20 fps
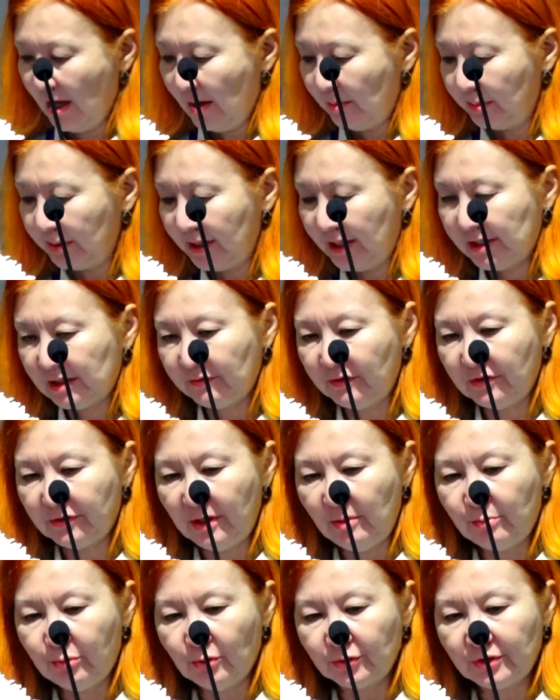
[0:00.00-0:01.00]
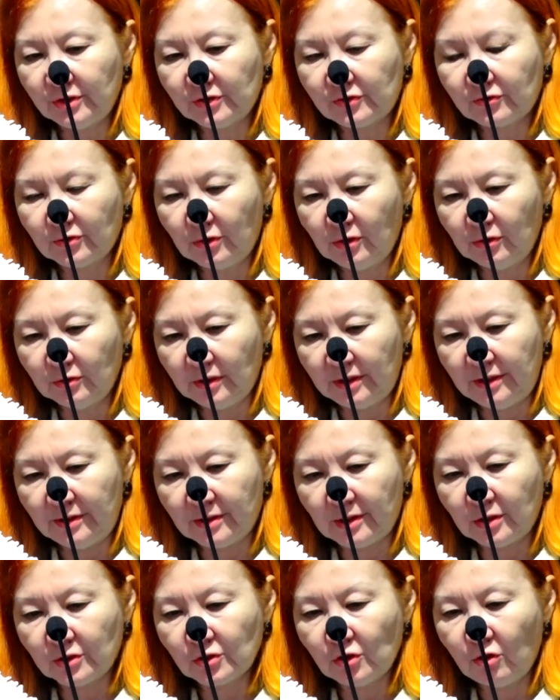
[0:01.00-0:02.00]
played a very important role
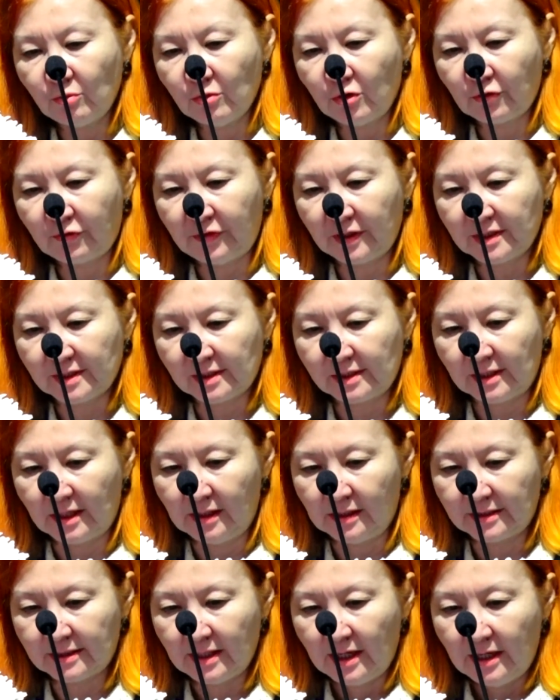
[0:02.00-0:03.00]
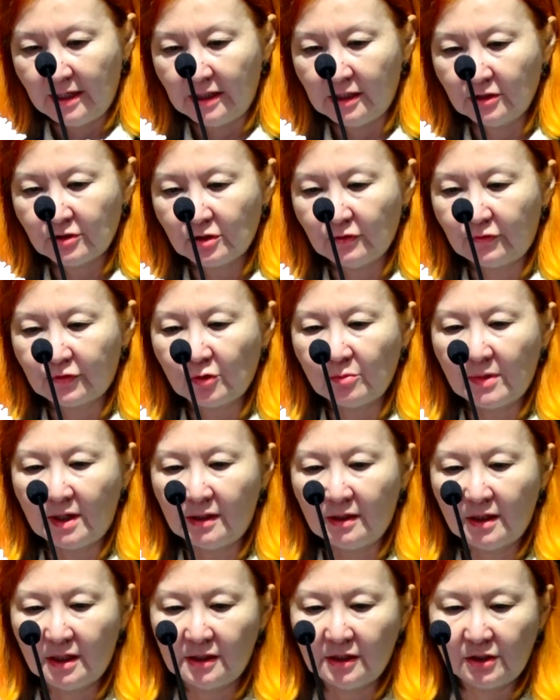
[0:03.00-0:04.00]
in the zoomorphic styles, also from
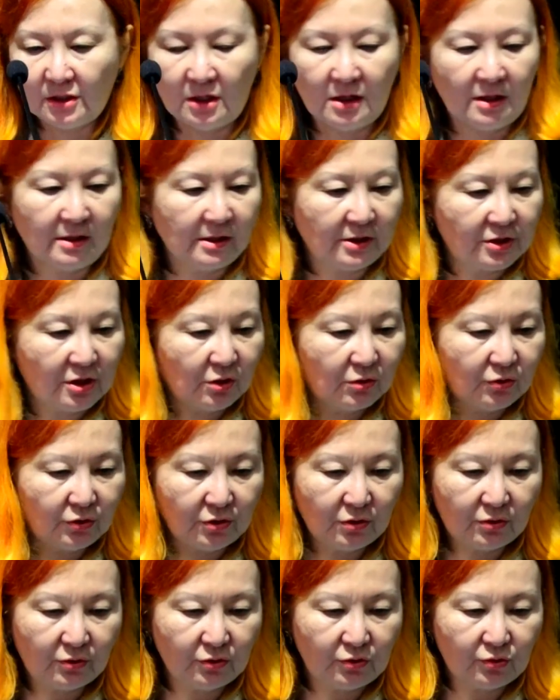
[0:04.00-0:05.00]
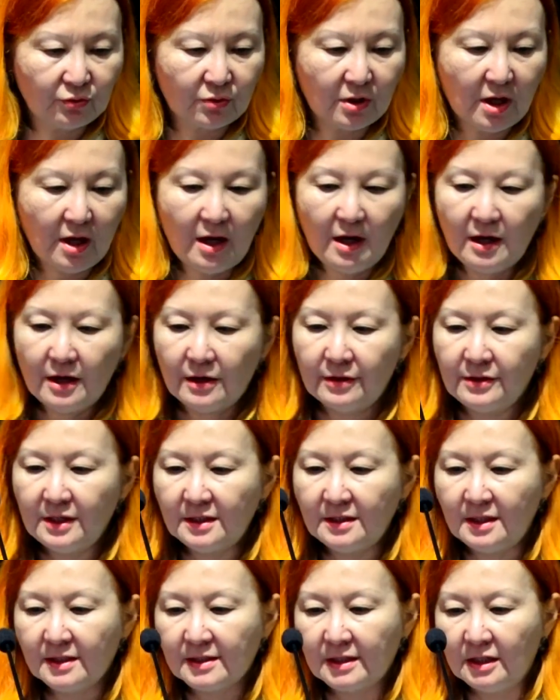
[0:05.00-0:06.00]
Alacahoyuk.
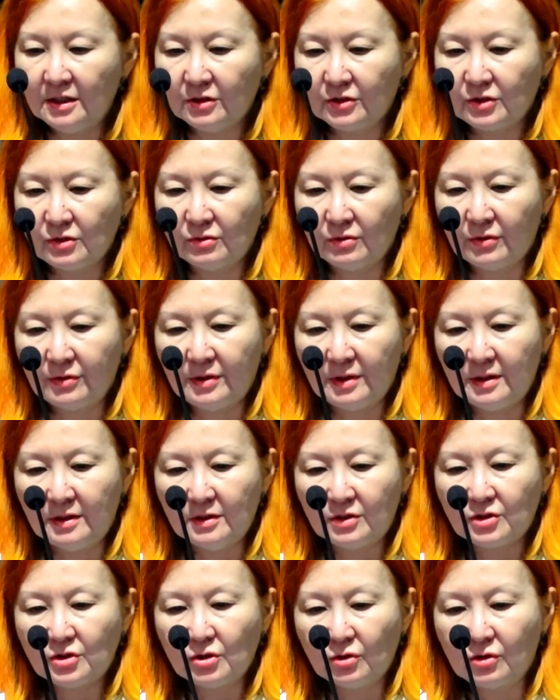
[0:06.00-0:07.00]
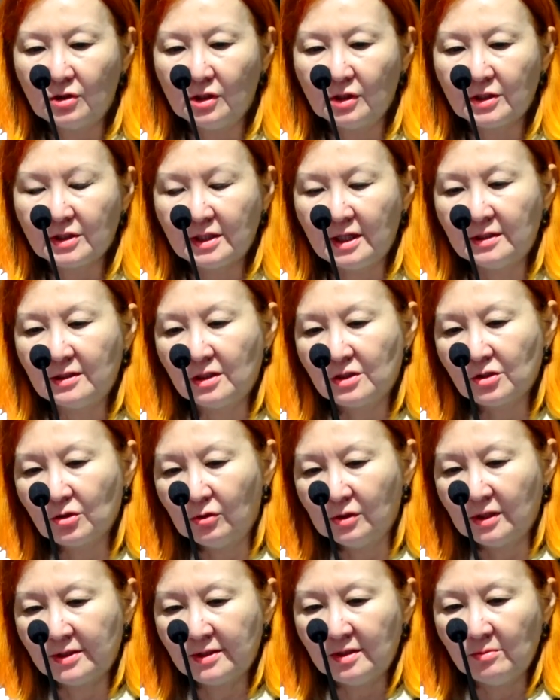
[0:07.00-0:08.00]
This is also the circles as a
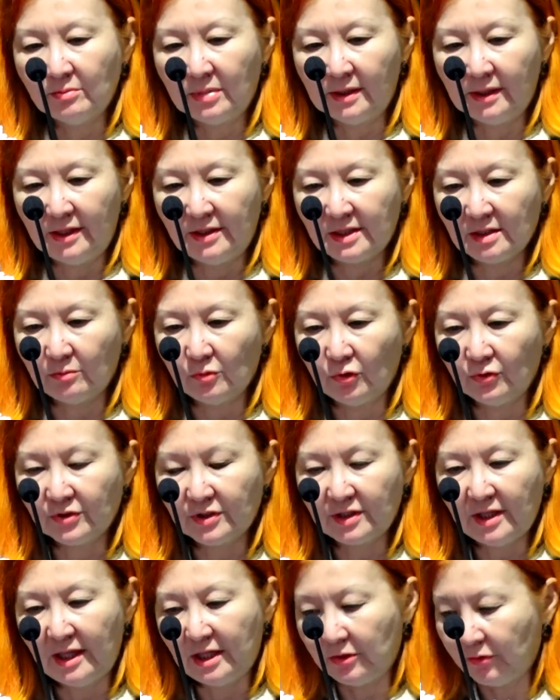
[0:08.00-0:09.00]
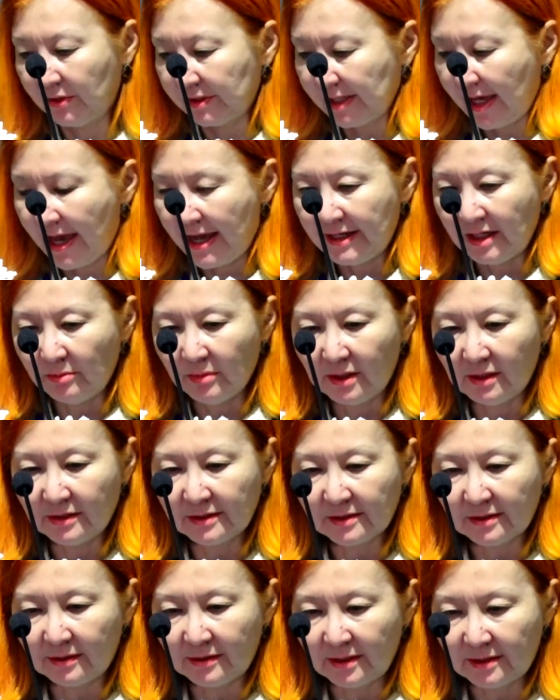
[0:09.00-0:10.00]
solar symbolism on sacred
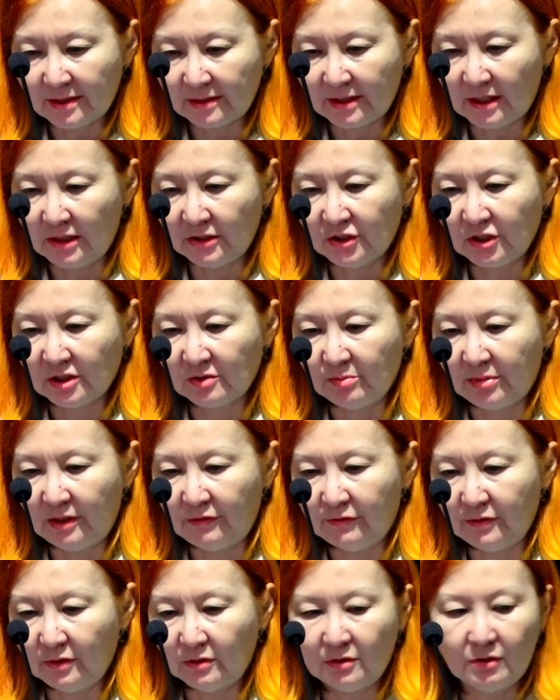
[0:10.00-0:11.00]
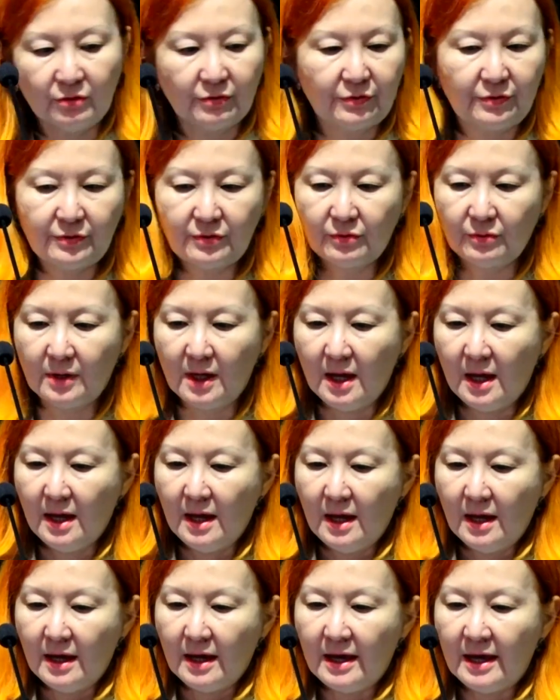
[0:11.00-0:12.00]
animals. This is I'll just briefly go through.
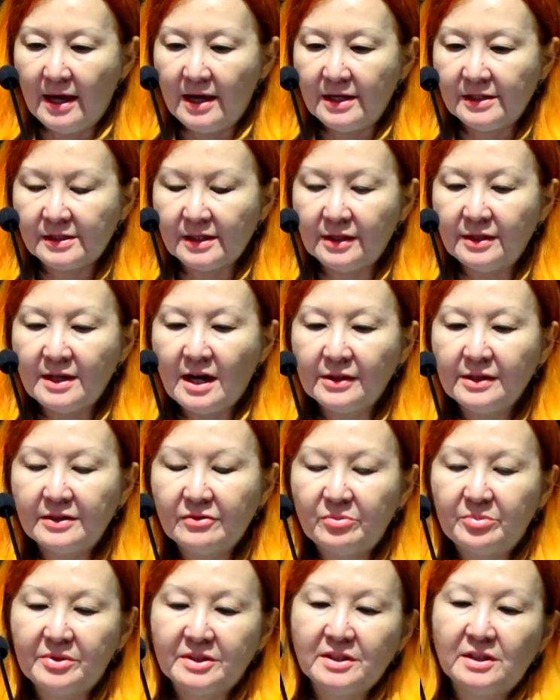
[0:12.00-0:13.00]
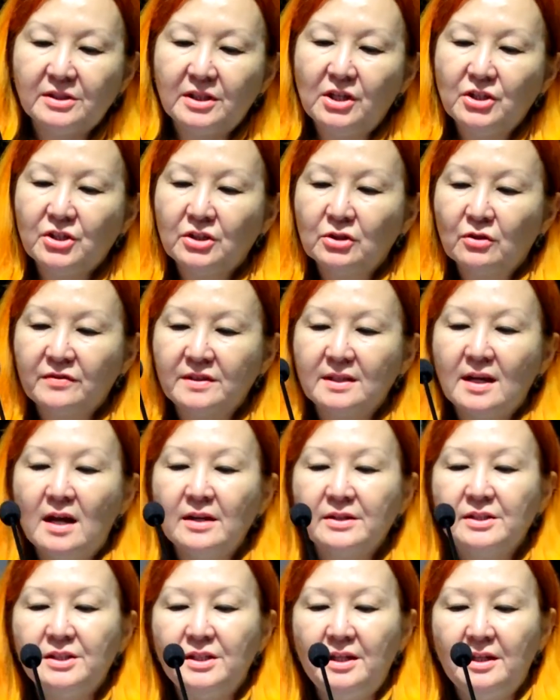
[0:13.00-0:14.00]
And another representation of
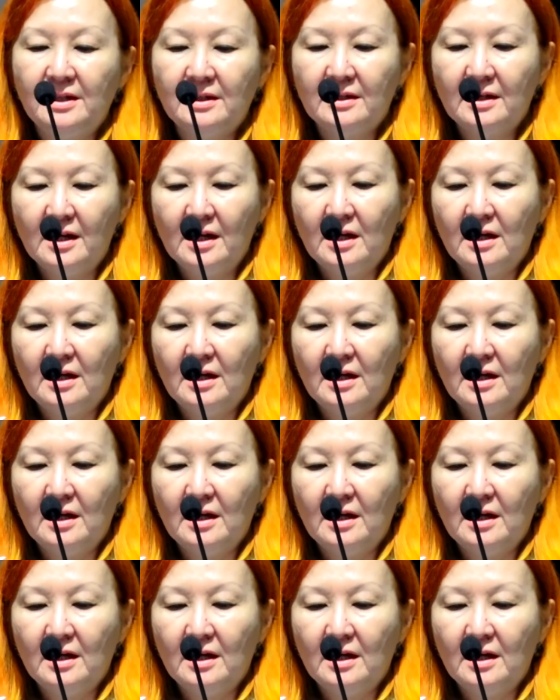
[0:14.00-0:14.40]
sun deer